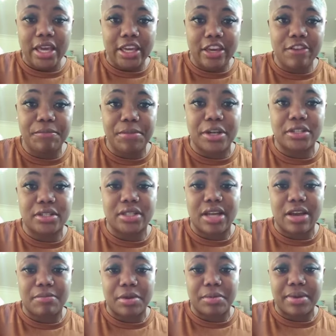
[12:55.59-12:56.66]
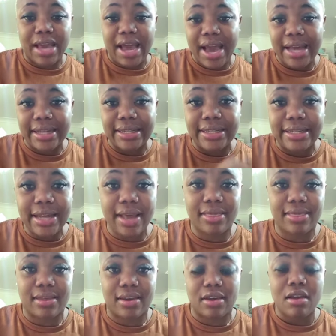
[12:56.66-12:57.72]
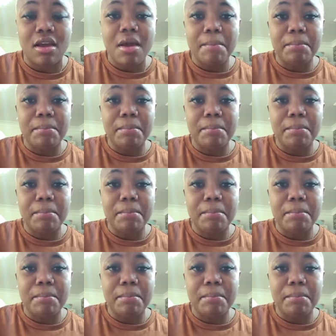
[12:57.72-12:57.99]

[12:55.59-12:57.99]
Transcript: give birth to that baby. I had nothing.